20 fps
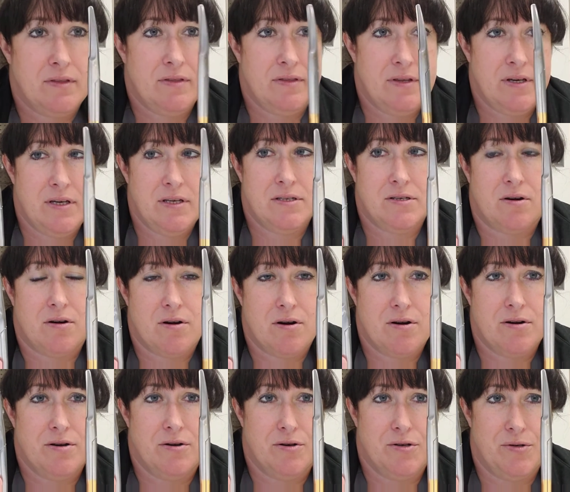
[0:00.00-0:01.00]
these are
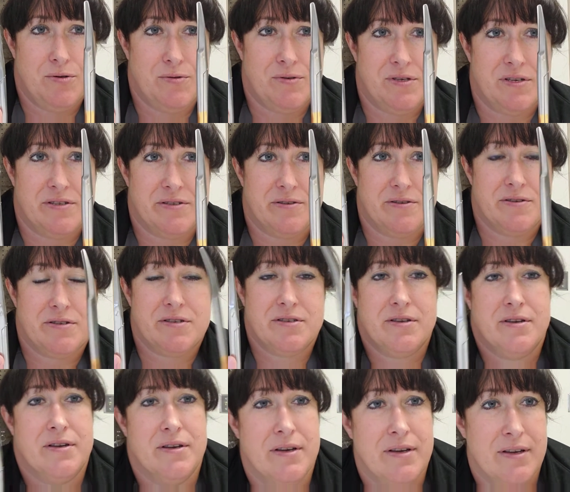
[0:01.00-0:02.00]
your two scissors.
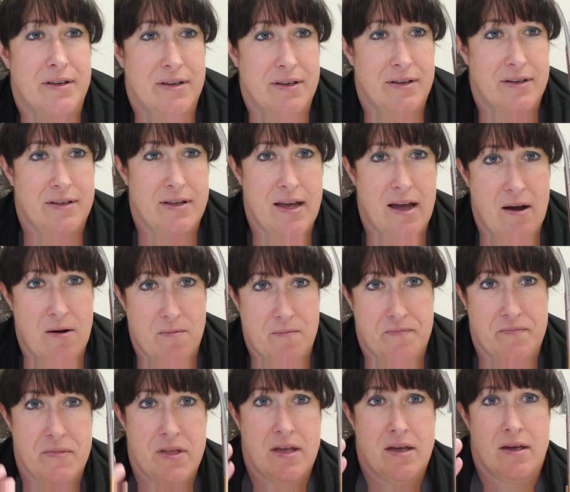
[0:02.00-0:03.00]
Now,
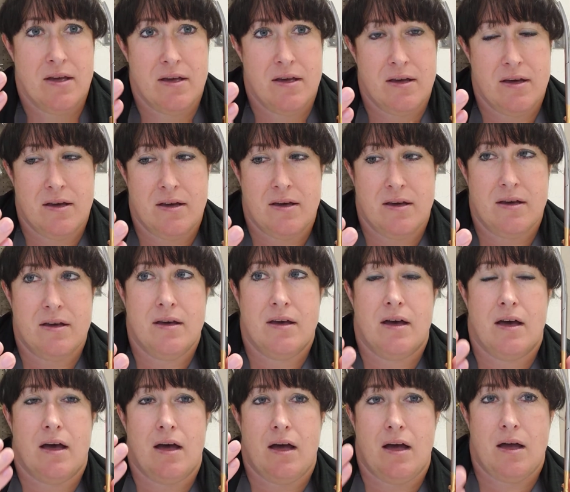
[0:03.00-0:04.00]

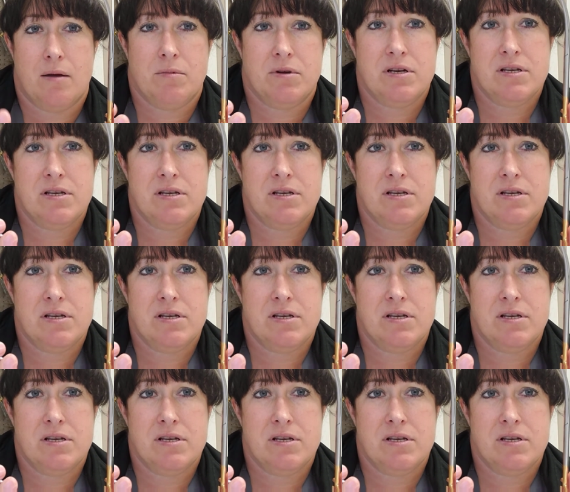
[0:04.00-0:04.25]
I'm going